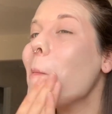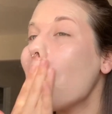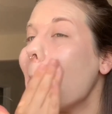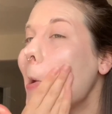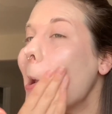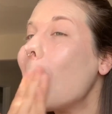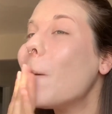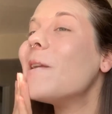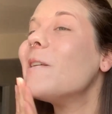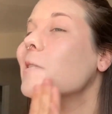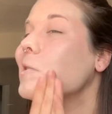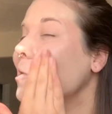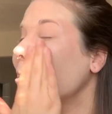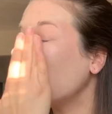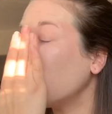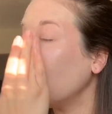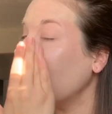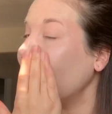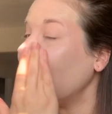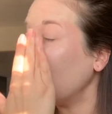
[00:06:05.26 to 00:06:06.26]
I just
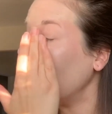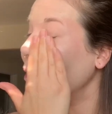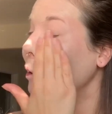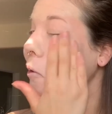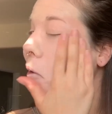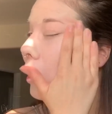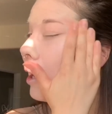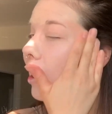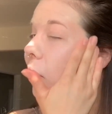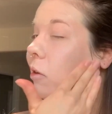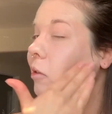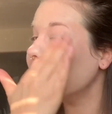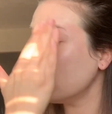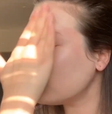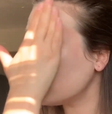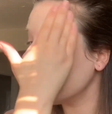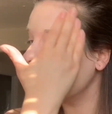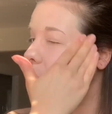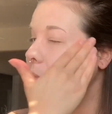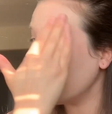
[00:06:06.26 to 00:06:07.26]
spread it around
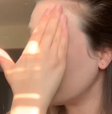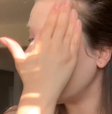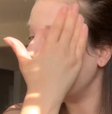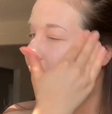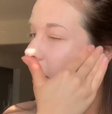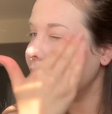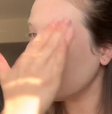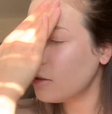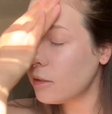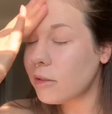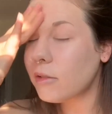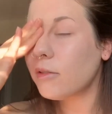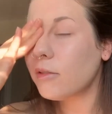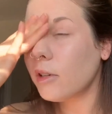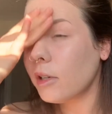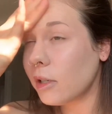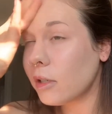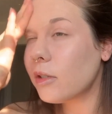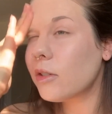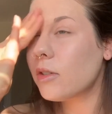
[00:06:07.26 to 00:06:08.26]
with my hand
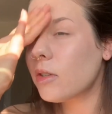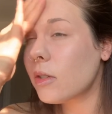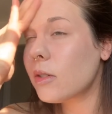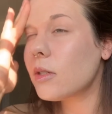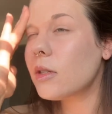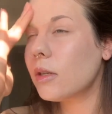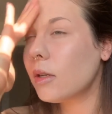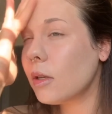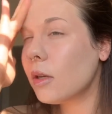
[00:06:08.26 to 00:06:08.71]
first,